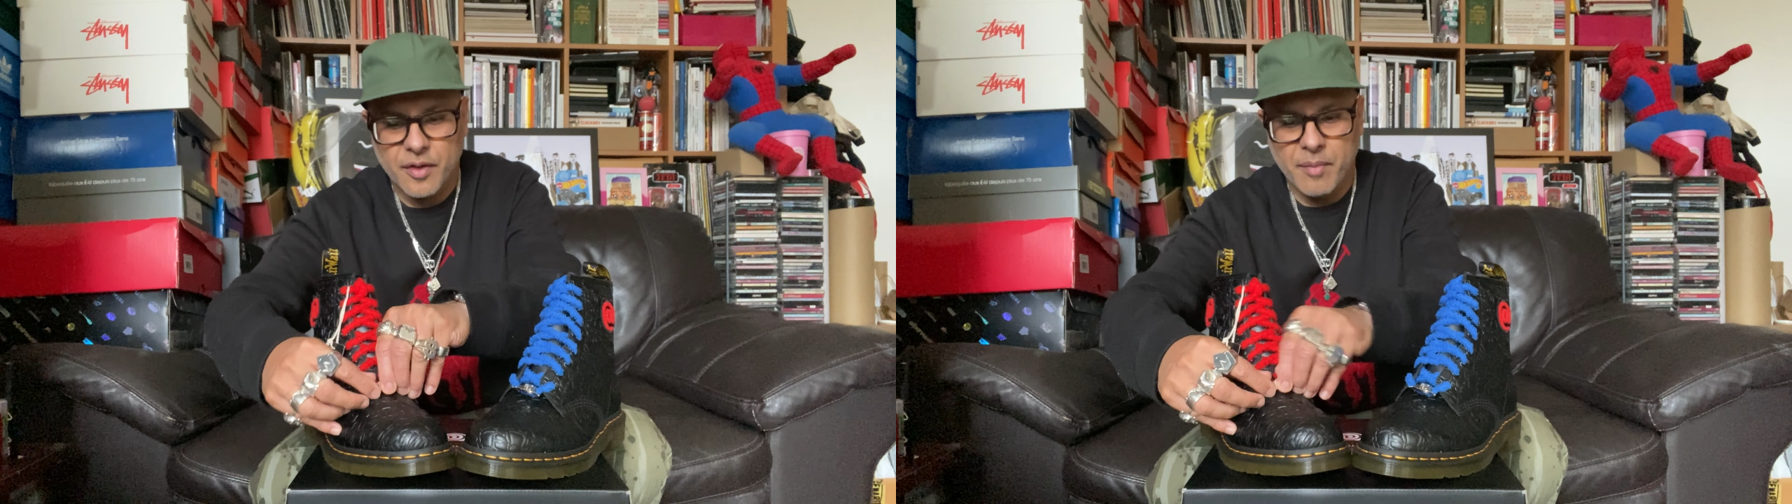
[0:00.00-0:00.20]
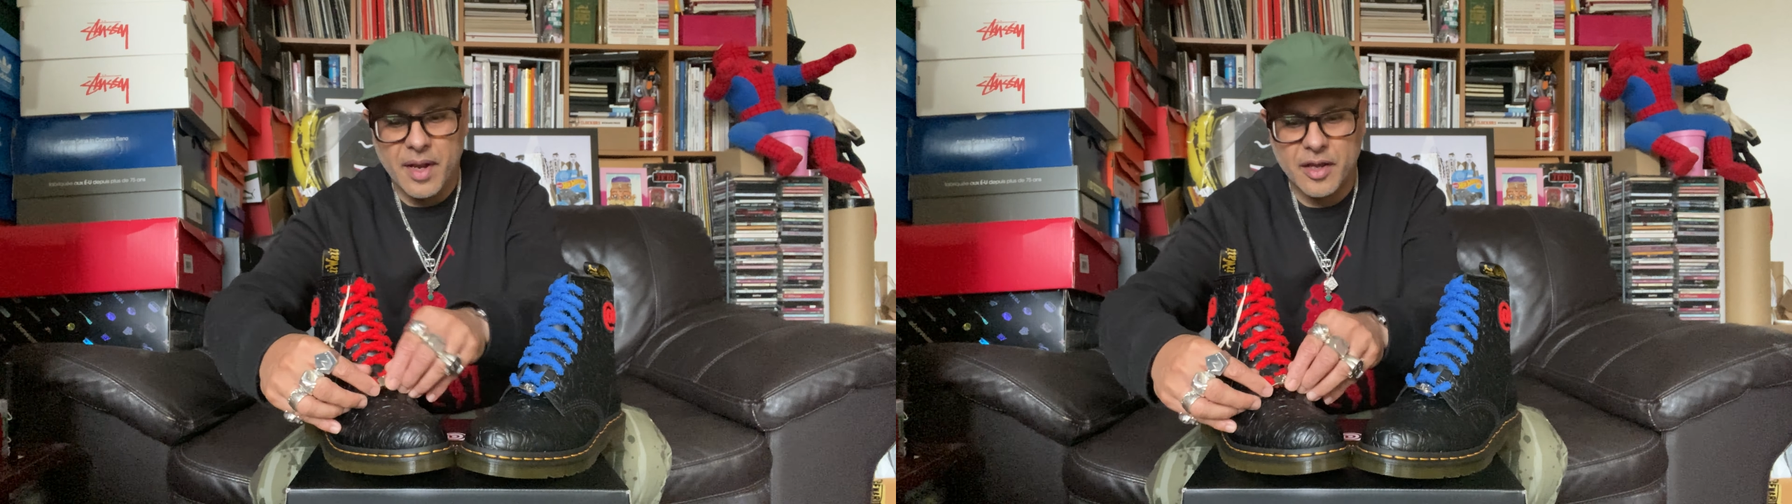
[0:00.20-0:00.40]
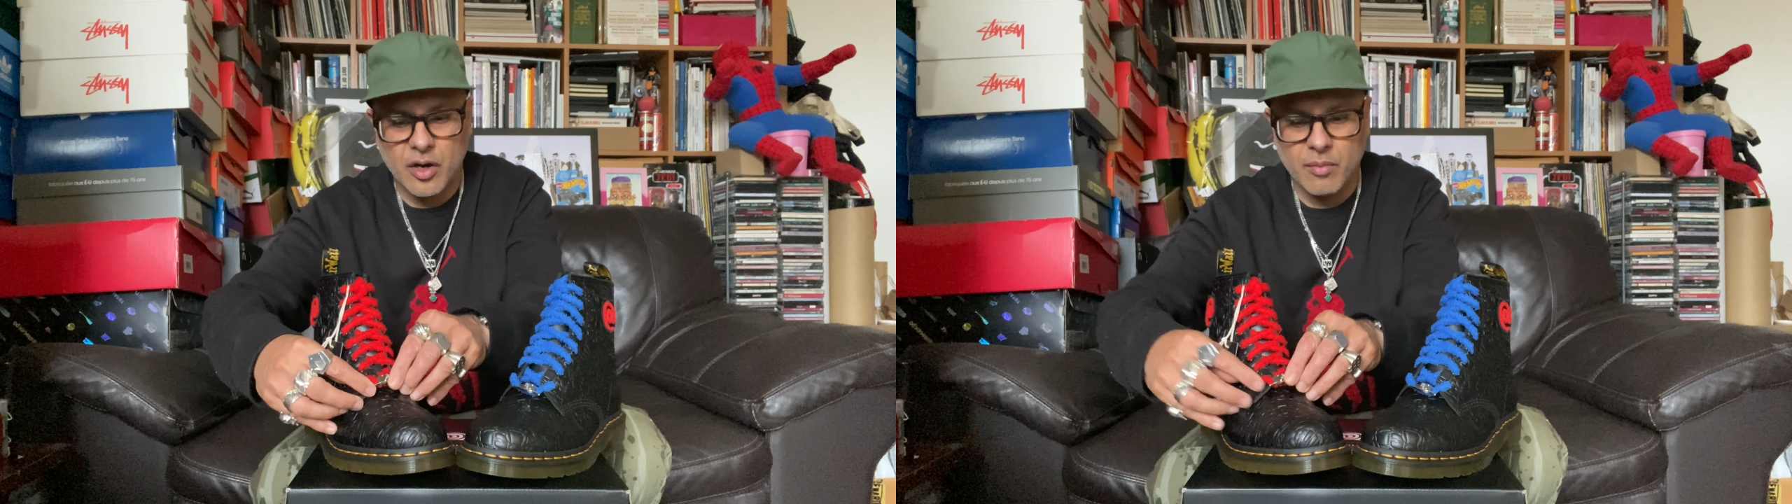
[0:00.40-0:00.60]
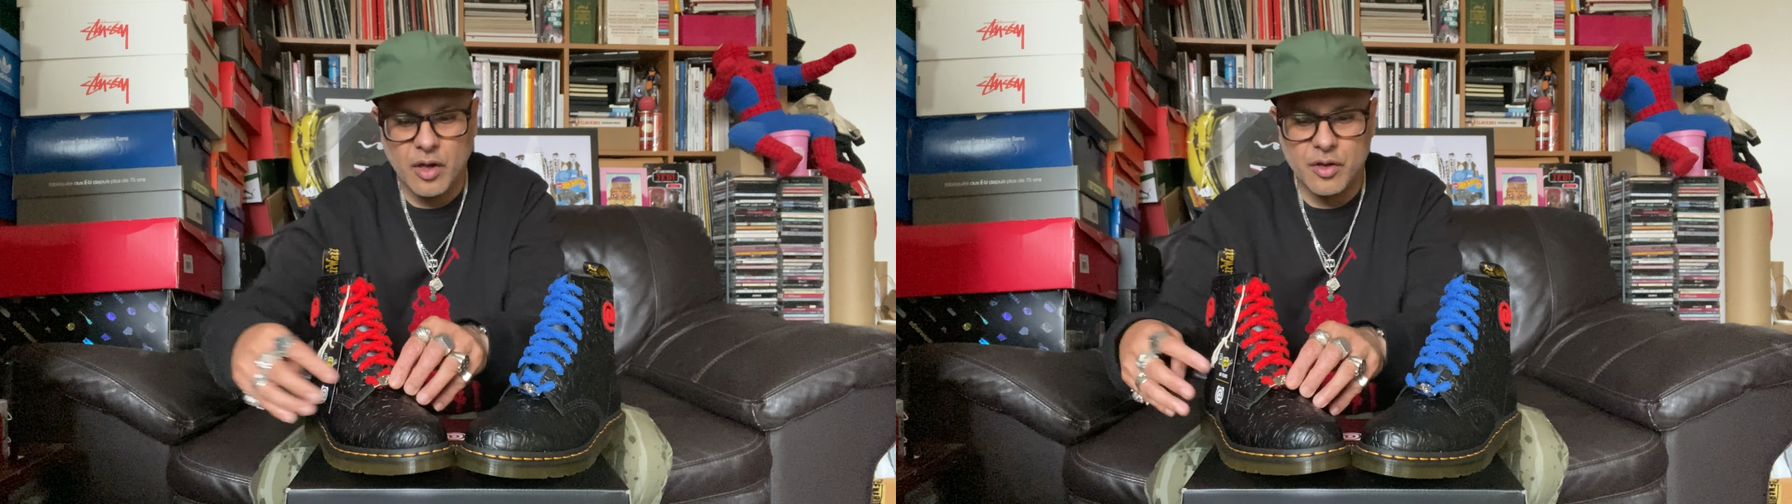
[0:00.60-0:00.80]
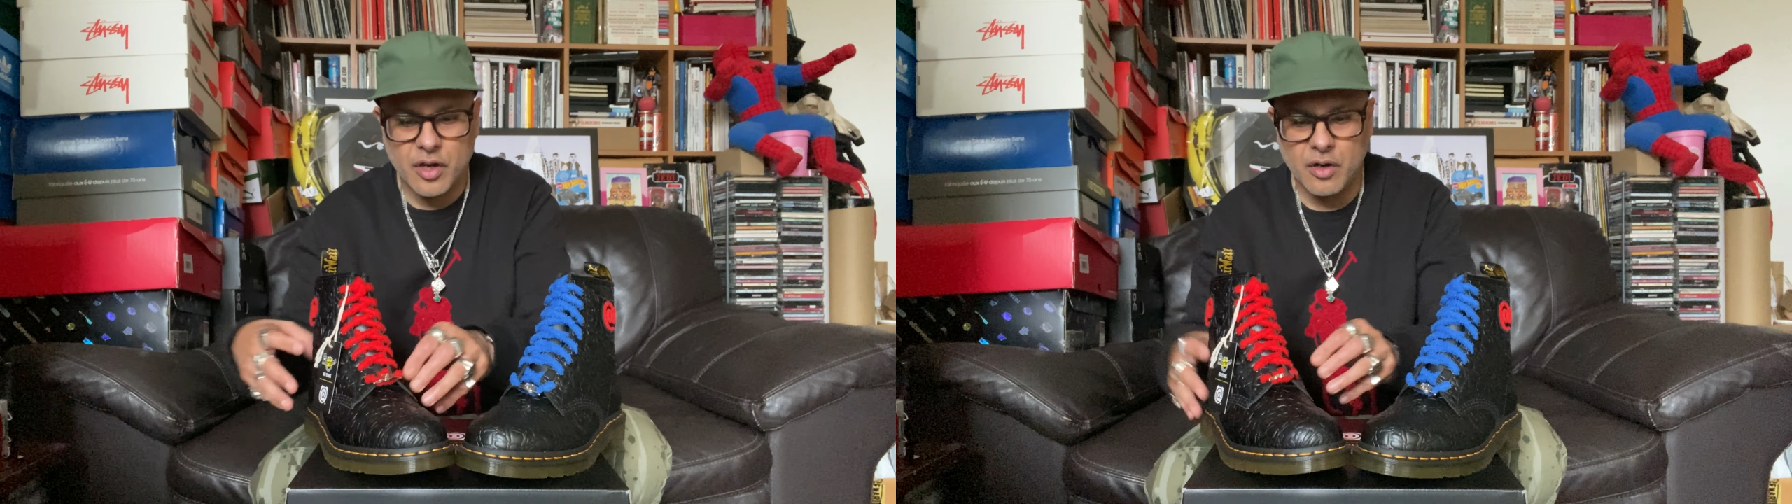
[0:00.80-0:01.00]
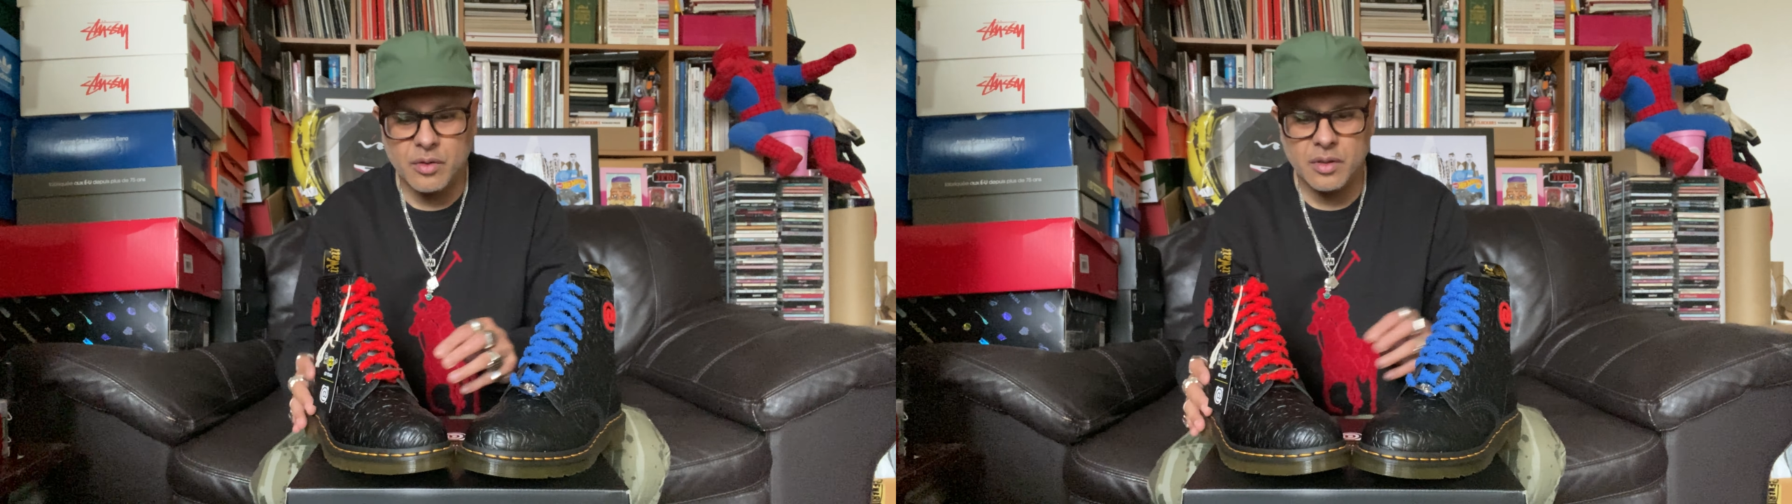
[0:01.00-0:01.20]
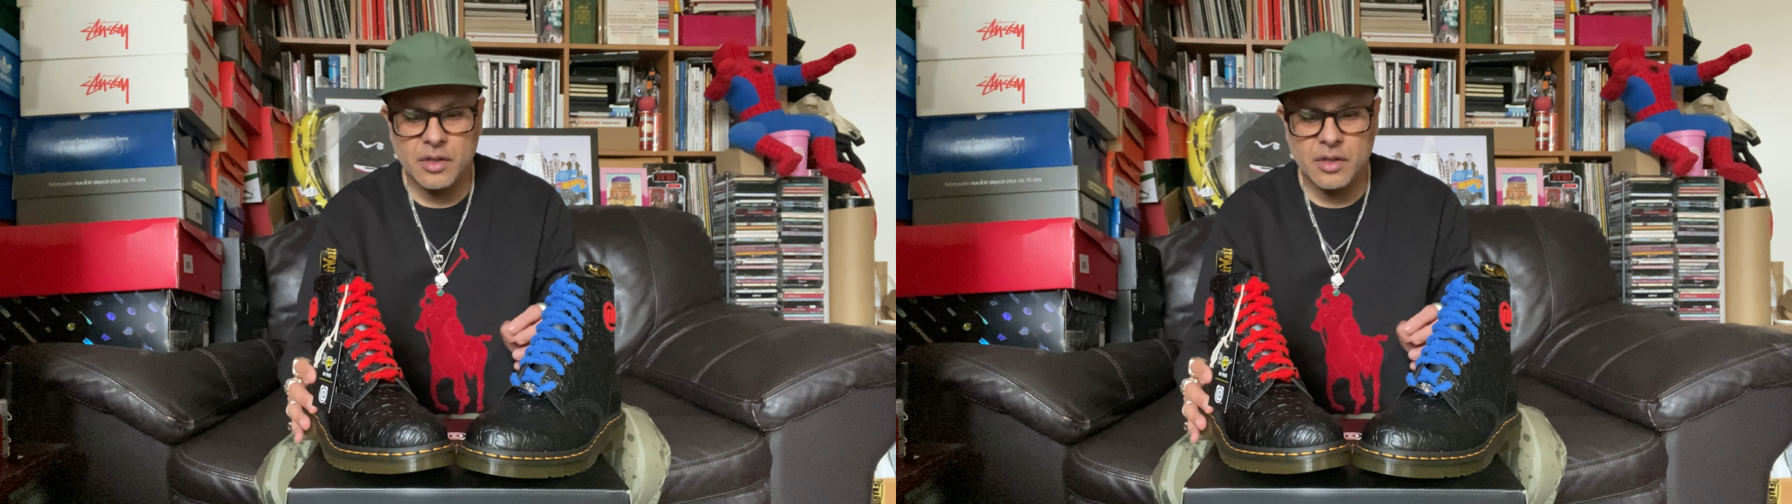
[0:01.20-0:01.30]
Medicom logo,